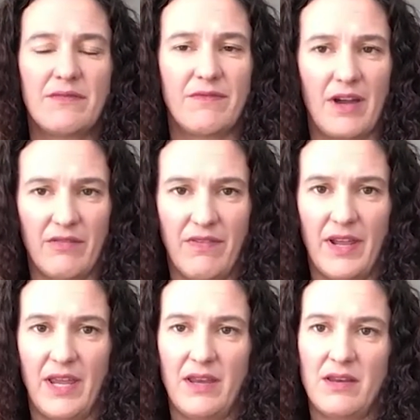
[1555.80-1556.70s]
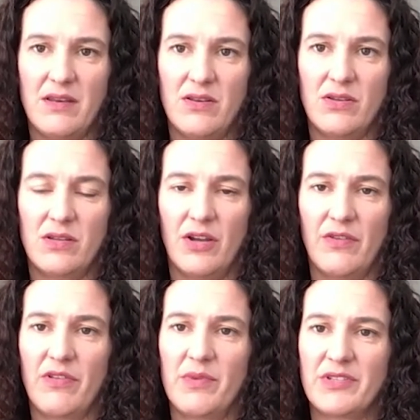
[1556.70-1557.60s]
Thankfully, none of
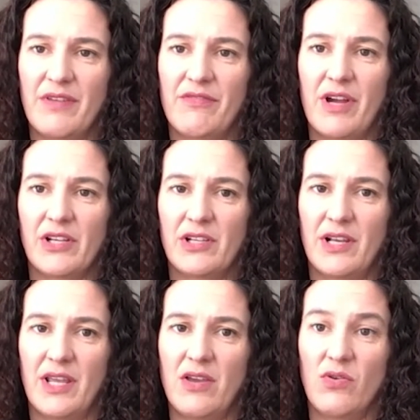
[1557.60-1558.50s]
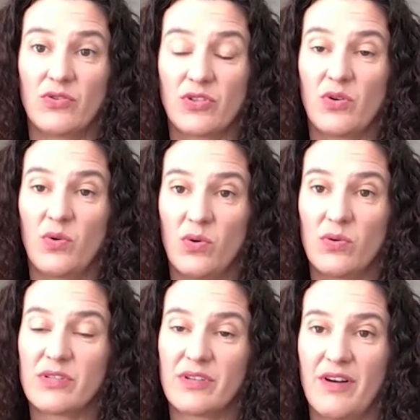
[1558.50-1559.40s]
them has ever actually gone to
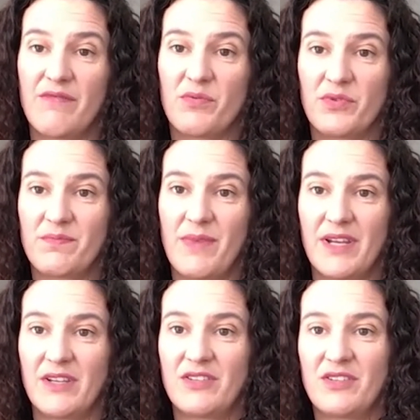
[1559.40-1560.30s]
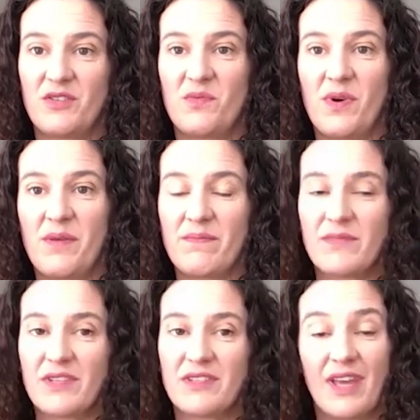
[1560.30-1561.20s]
court. I've always managed to
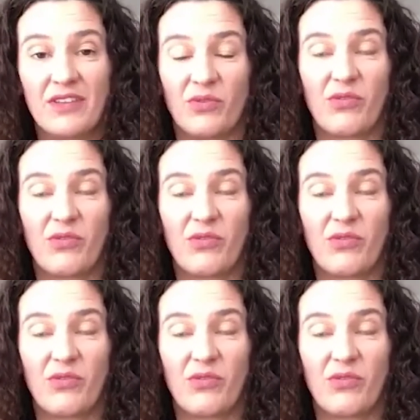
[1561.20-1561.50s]
settle